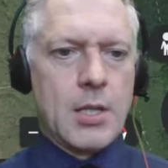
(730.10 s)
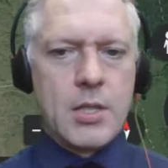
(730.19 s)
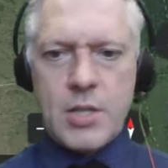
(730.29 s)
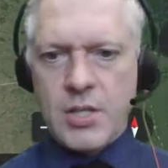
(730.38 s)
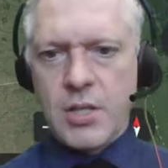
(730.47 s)

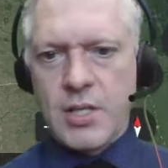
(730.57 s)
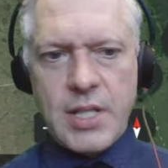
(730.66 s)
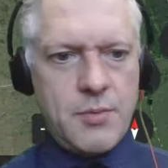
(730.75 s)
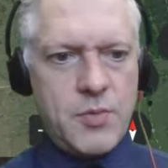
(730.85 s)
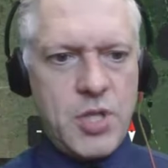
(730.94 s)
So that's going to
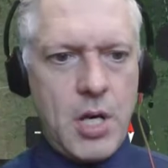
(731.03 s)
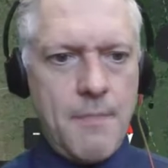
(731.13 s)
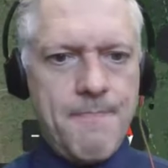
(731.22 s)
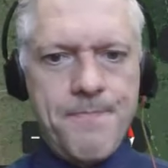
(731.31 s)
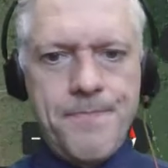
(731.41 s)
take some
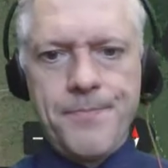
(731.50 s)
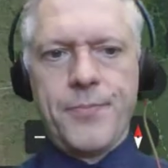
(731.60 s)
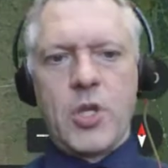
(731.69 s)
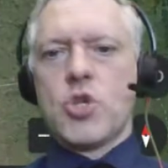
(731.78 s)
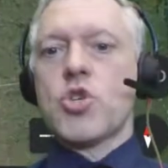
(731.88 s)
time.
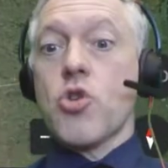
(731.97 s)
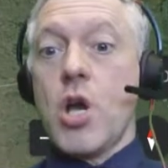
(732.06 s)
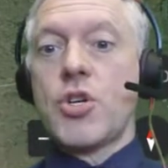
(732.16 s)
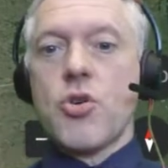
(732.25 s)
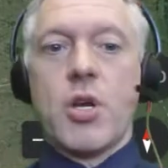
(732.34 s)

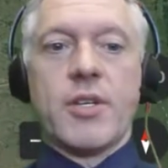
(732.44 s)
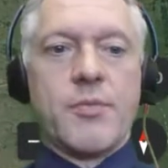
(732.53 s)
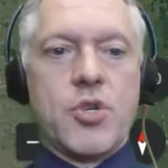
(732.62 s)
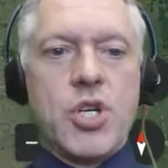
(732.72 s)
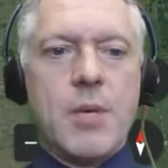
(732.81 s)
Try drawing
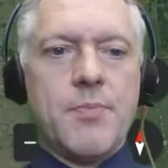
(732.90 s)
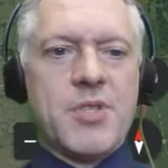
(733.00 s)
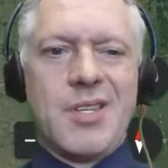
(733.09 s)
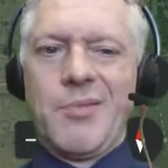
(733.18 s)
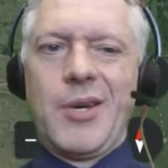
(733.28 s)
some
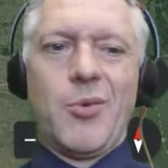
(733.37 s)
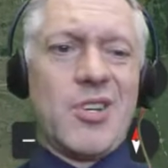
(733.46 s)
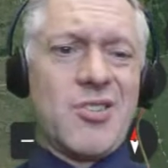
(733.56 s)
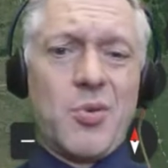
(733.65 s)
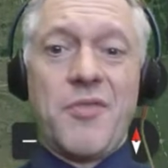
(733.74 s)
shapes. You might
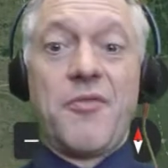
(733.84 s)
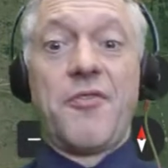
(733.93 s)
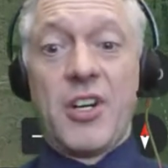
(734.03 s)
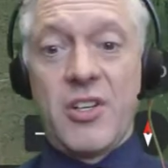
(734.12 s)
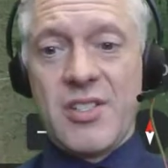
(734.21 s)
want to start with
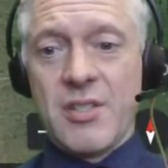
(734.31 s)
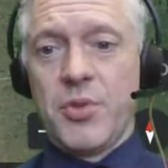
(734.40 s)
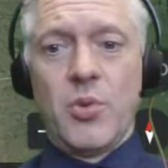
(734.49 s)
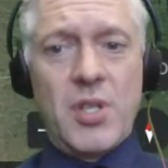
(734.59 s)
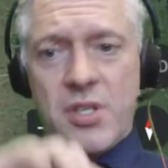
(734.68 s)
very
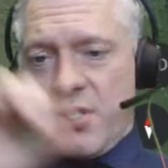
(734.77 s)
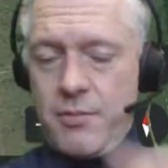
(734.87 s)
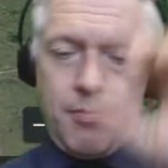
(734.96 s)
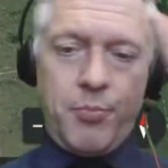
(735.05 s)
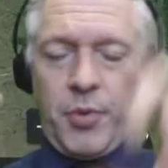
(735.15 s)
simple
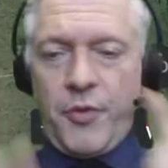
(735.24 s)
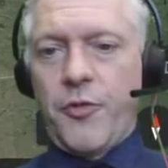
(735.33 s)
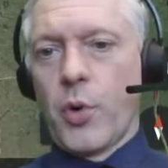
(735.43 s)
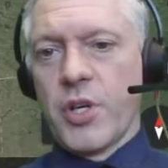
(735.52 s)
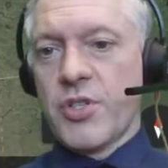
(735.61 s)
ones
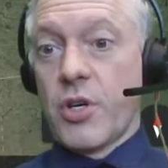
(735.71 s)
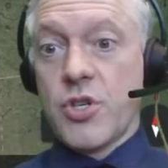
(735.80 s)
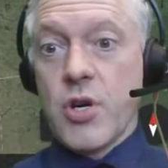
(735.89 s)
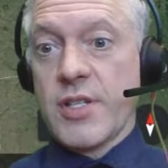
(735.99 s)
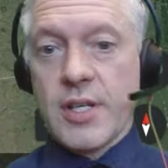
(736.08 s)
before you start
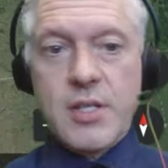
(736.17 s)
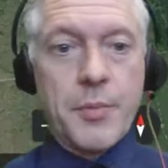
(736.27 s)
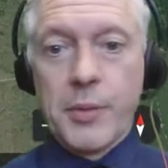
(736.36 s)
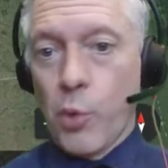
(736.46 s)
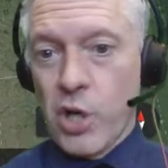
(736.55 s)
tracing
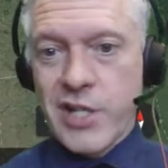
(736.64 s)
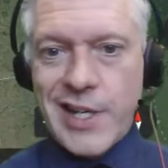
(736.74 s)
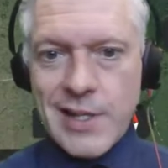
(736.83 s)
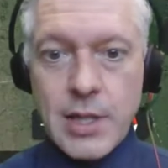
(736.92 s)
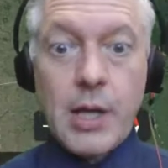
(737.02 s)
something more
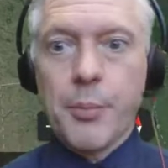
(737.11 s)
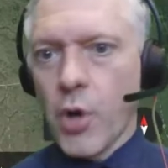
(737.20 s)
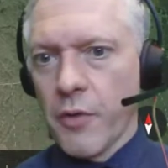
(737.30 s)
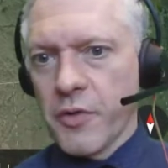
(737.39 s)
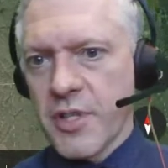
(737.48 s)
intense, like a
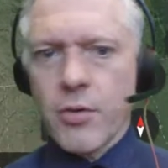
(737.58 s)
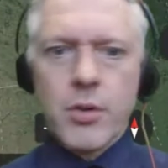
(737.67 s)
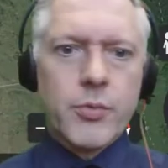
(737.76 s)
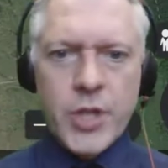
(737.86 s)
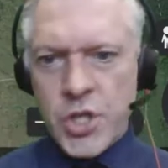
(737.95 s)
province
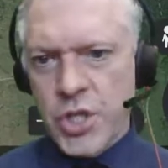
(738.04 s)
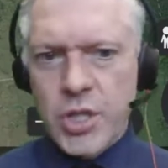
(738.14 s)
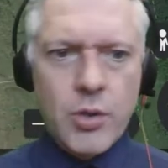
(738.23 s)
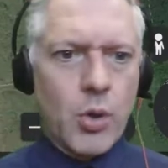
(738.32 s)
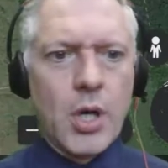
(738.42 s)
or a
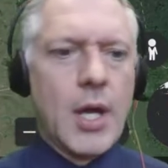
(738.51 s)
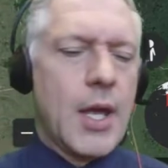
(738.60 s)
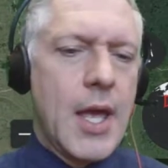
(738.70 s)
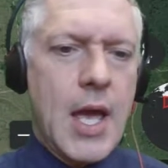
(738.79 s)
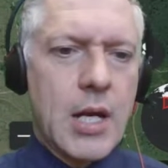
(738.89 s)
region or
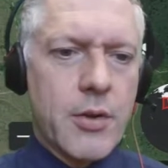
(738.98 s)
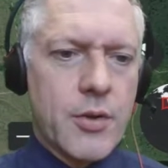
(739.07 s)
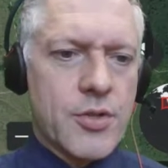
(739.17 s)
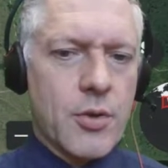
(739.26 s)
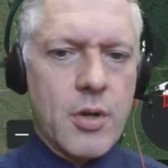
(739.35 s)
any of
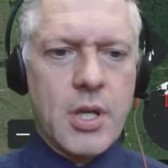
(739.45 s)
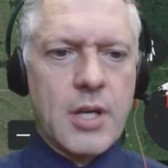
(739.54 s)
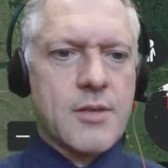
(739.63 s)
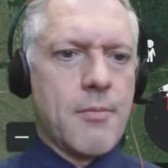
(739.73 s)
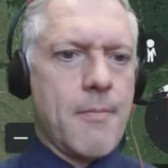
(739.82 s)
those sort of
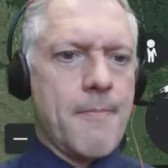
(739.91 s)
things.